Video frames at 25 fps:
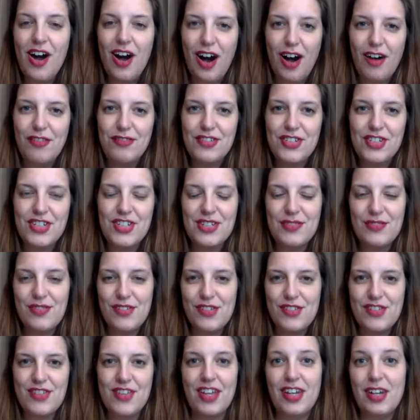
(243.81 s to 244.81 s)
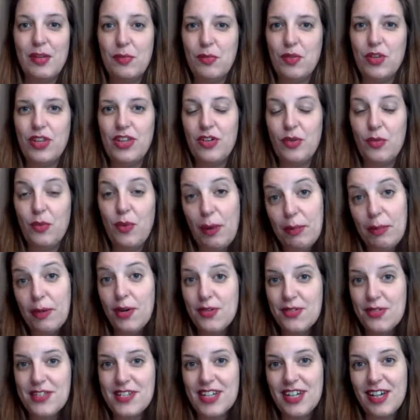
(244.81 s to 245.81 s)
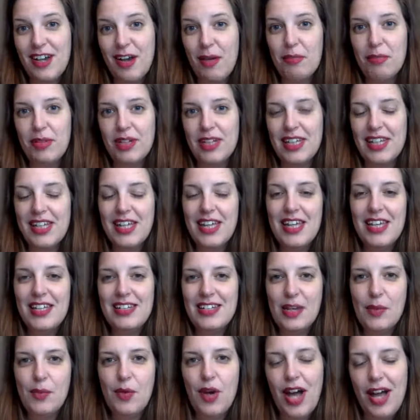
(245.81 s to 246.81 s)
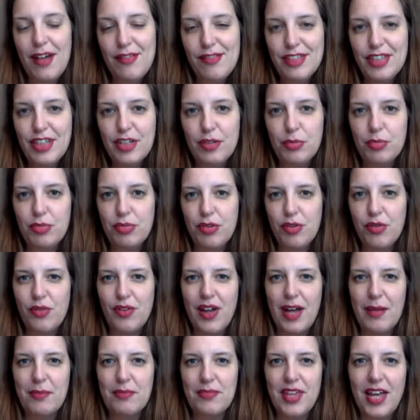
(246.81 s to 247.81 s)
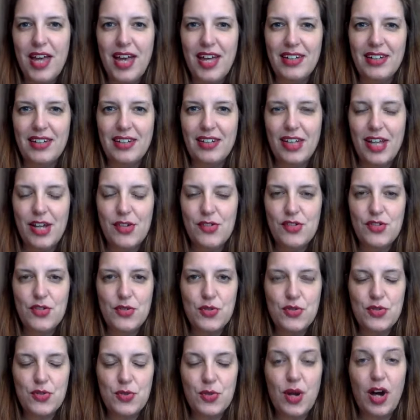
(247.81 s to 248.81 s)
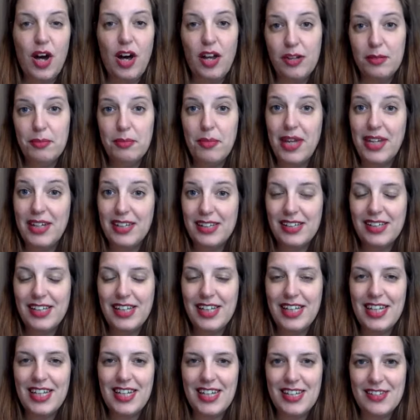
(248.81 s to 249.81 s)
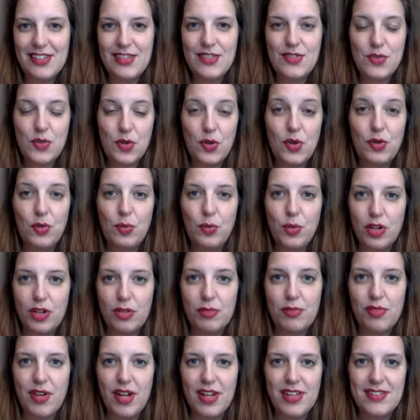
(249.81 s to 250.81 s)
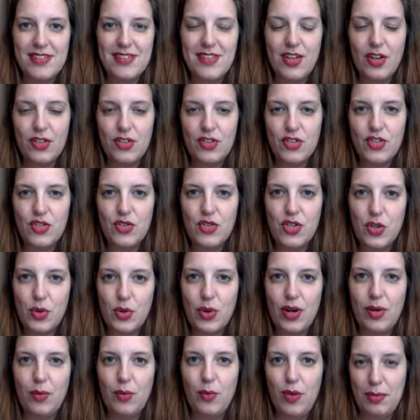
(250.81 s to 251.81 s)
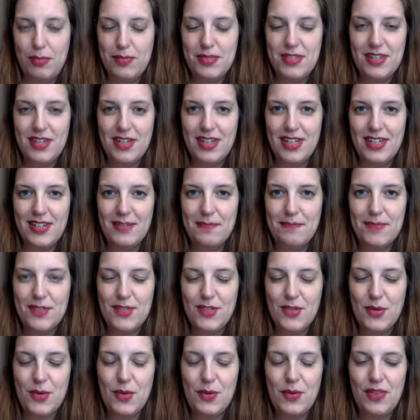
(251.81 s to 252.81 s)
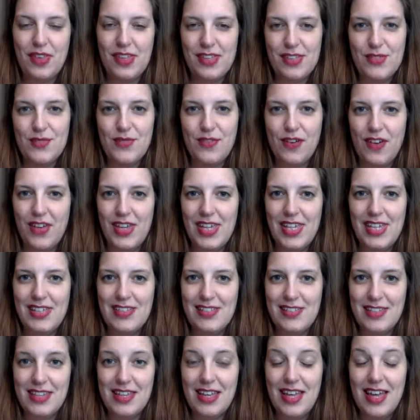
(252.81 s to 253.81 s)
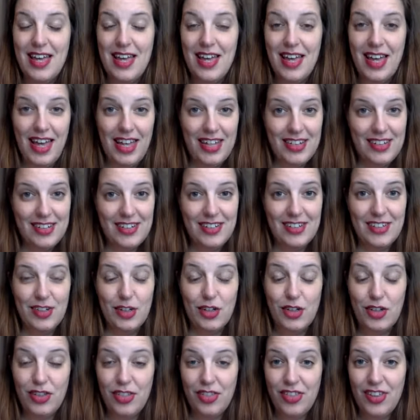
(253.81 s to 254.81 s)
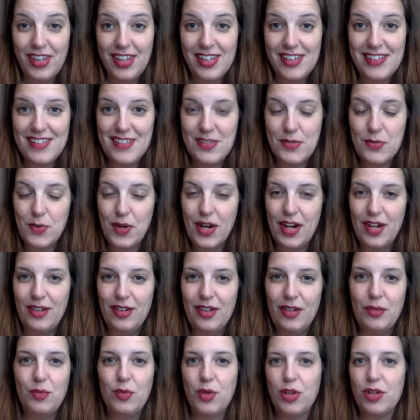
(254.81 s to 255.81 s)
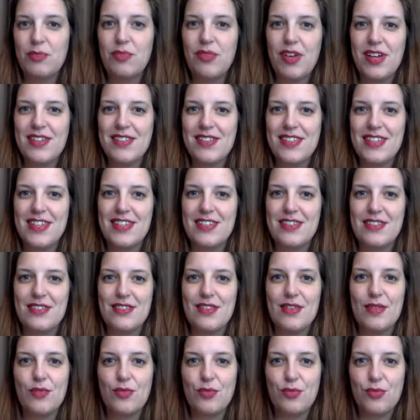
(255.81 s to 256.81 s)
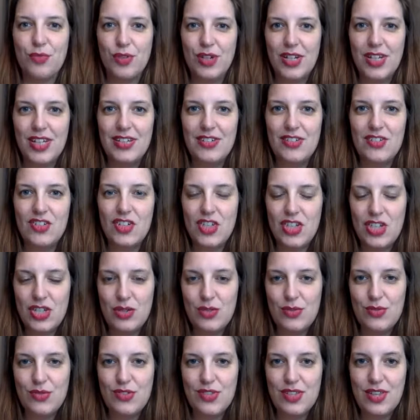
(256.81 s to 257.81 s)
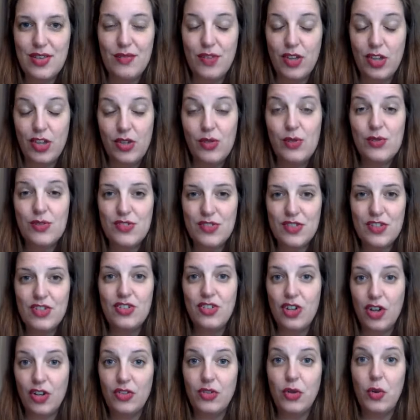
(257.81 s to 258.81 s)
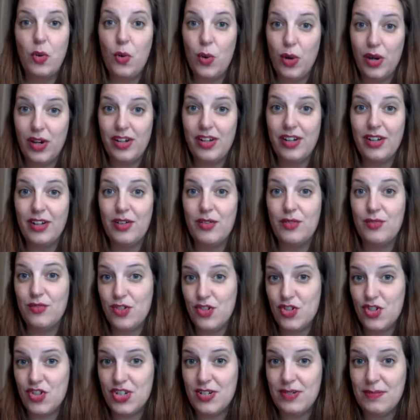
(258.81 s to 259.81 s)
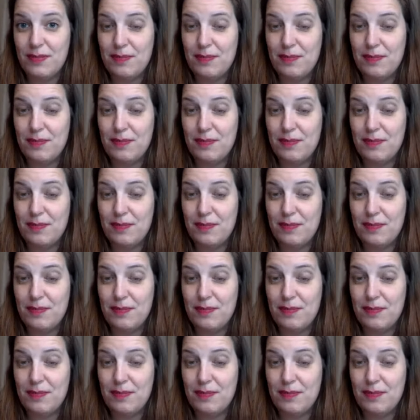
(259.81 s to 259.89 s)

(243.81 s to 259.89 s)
Often, if you sign up with your web hosting company, they will have a little program that allows you to automatically install WordPress onto your website. So that's very easy. And the good thing is as well, WordPress is free to use if you use the .org version.